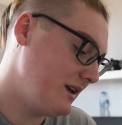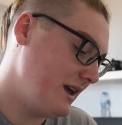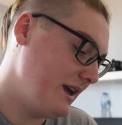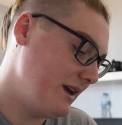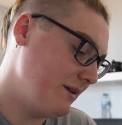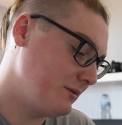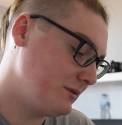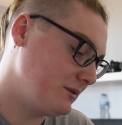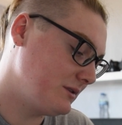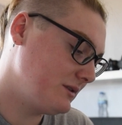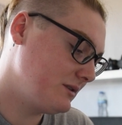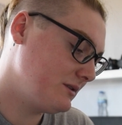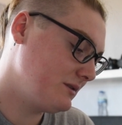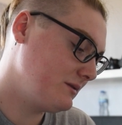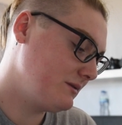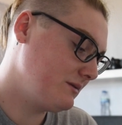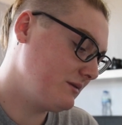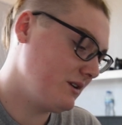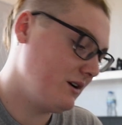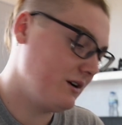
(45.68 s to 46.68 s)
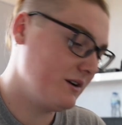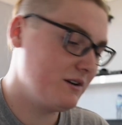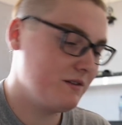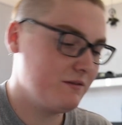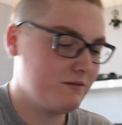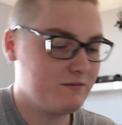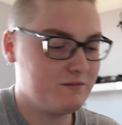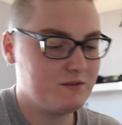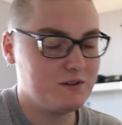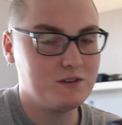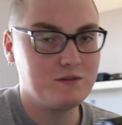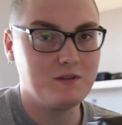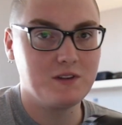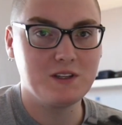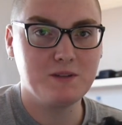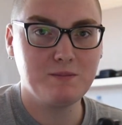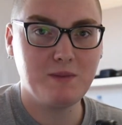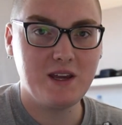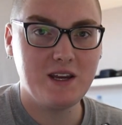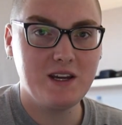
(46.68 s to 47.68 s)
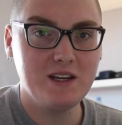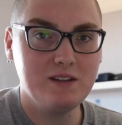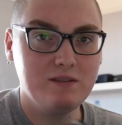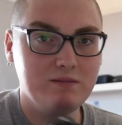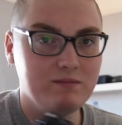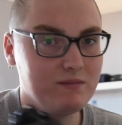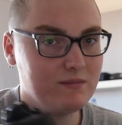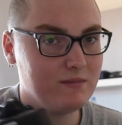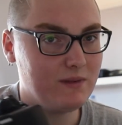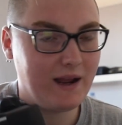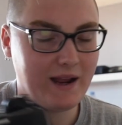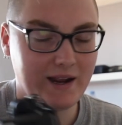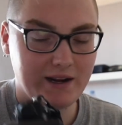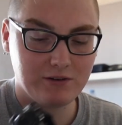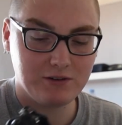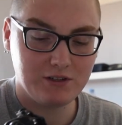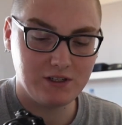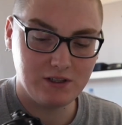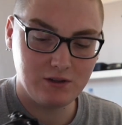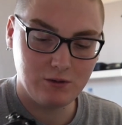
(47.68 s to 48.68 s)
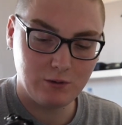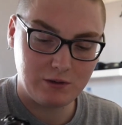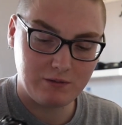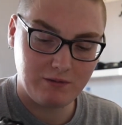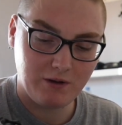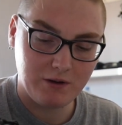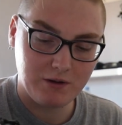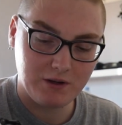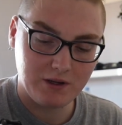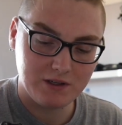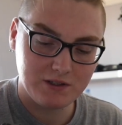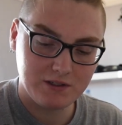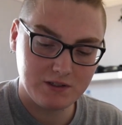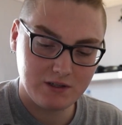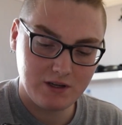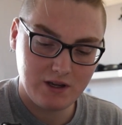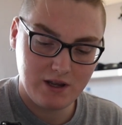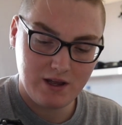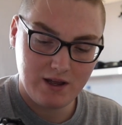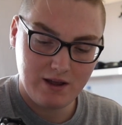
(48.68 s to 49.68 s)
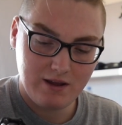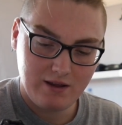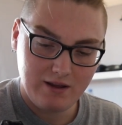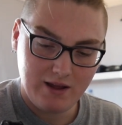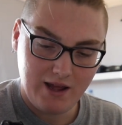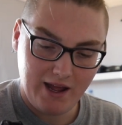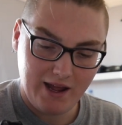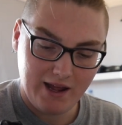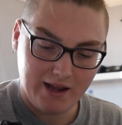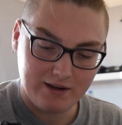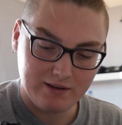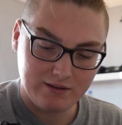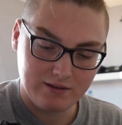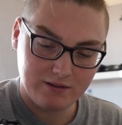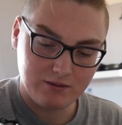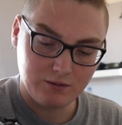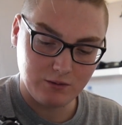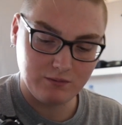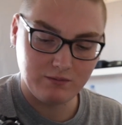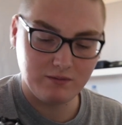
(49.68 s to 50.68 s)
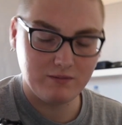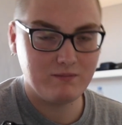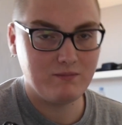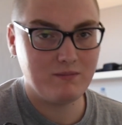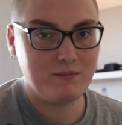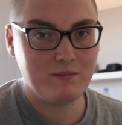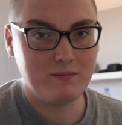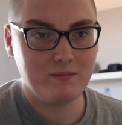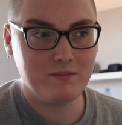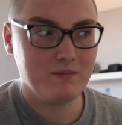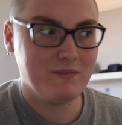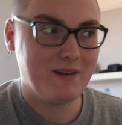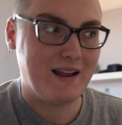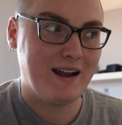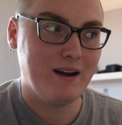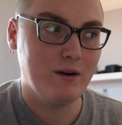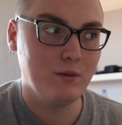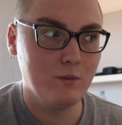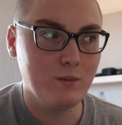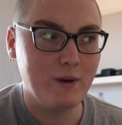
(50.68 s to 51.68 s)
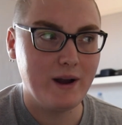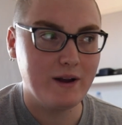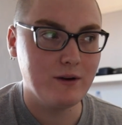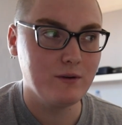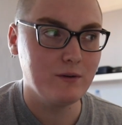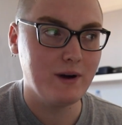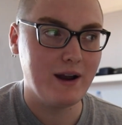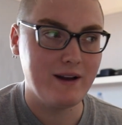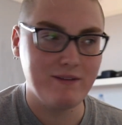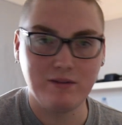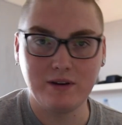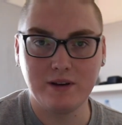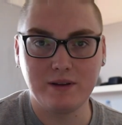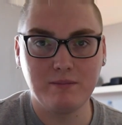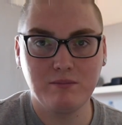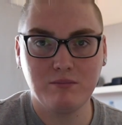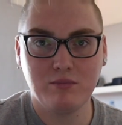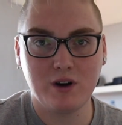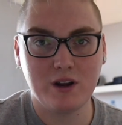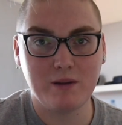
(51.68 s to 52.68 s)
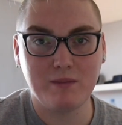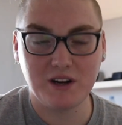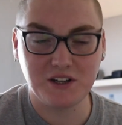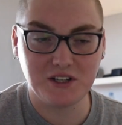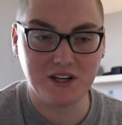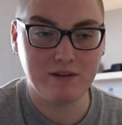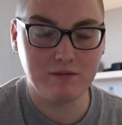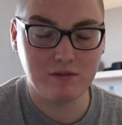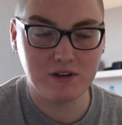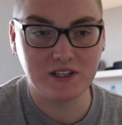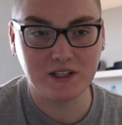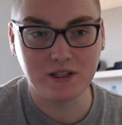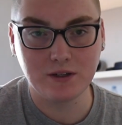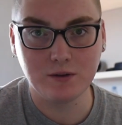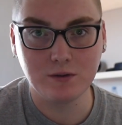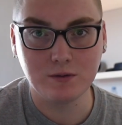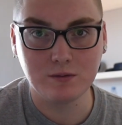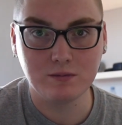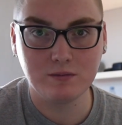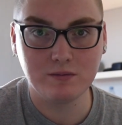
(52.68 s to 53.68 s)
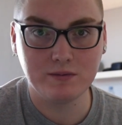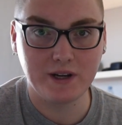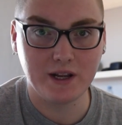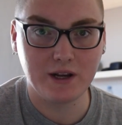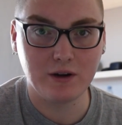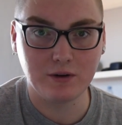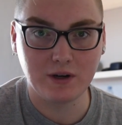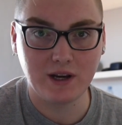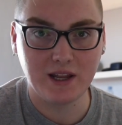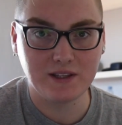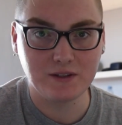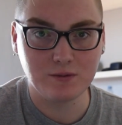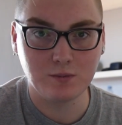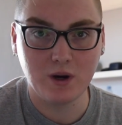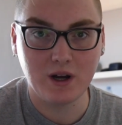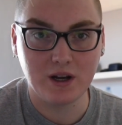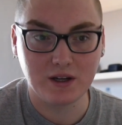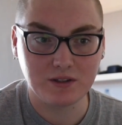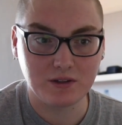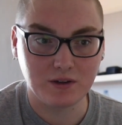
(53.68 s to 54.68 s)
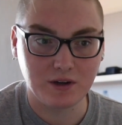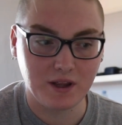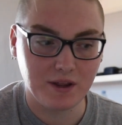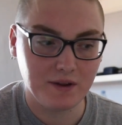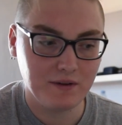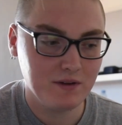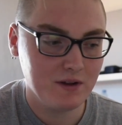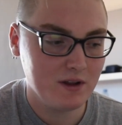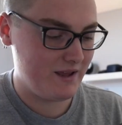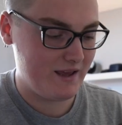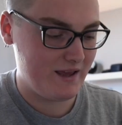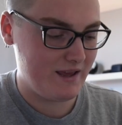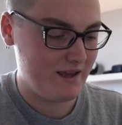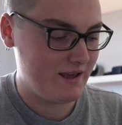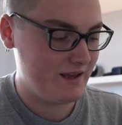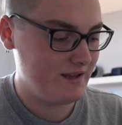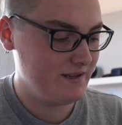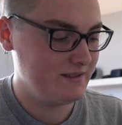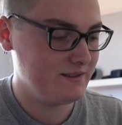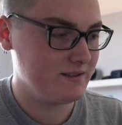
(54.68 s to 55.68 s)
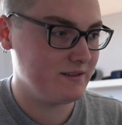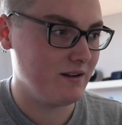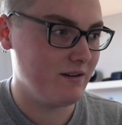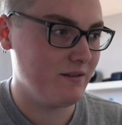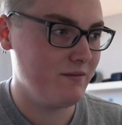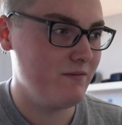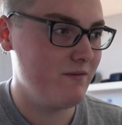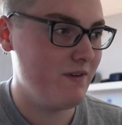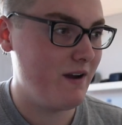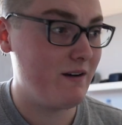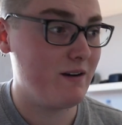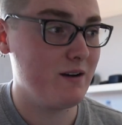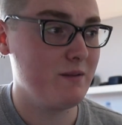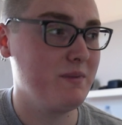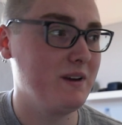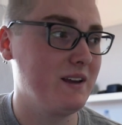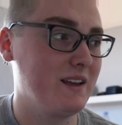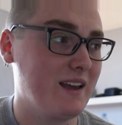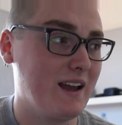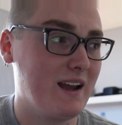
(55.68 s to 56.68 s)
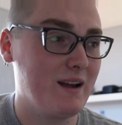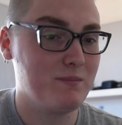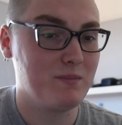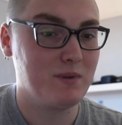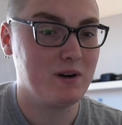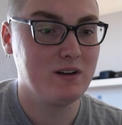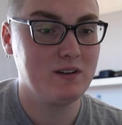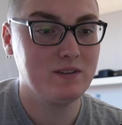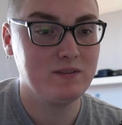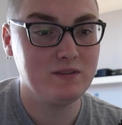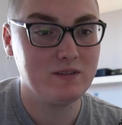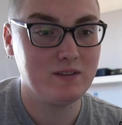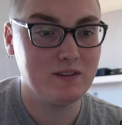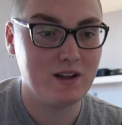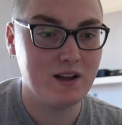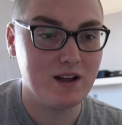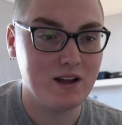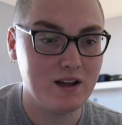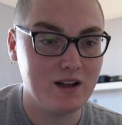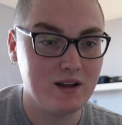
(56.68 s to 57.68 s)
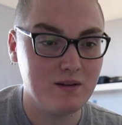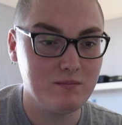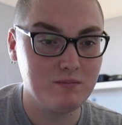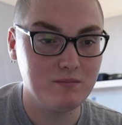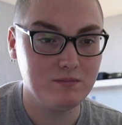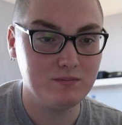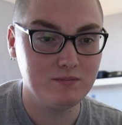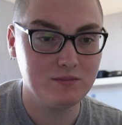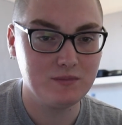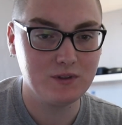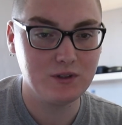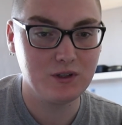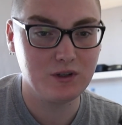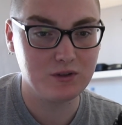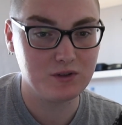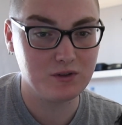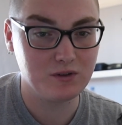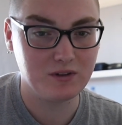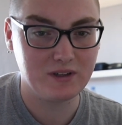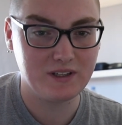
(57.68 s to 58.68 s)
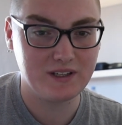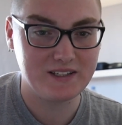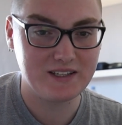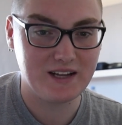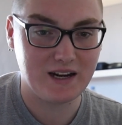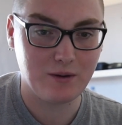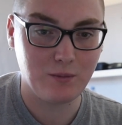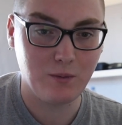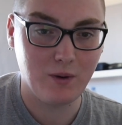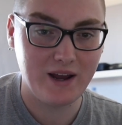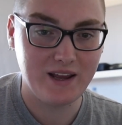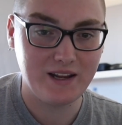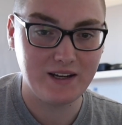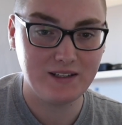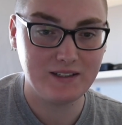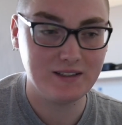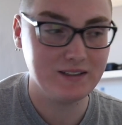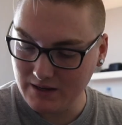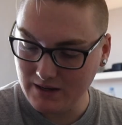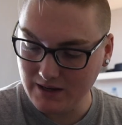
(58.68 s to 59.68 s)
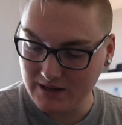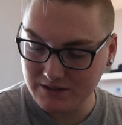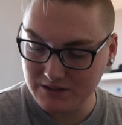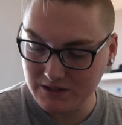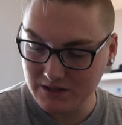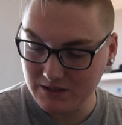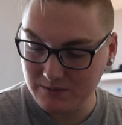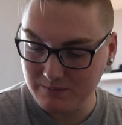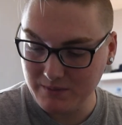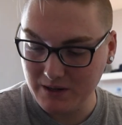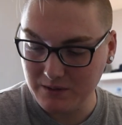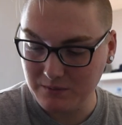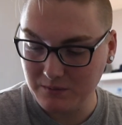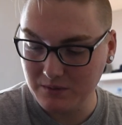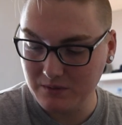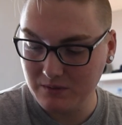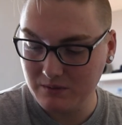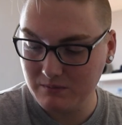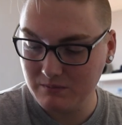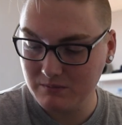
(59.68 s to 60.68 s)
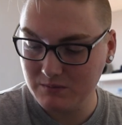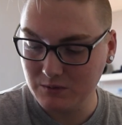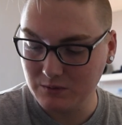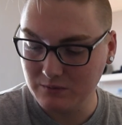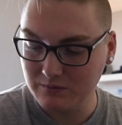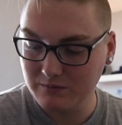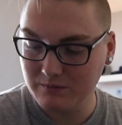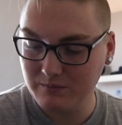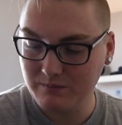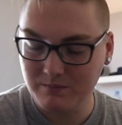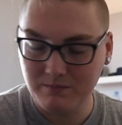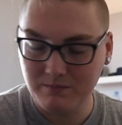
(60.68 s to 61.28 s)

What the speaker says: it was kind of just for the speed, accuracy in the autofocus, and sort of how well pretty much every single Nikon lens works on it. It is a very big camera. Not sure on the exact weight. As you'd expect with sort of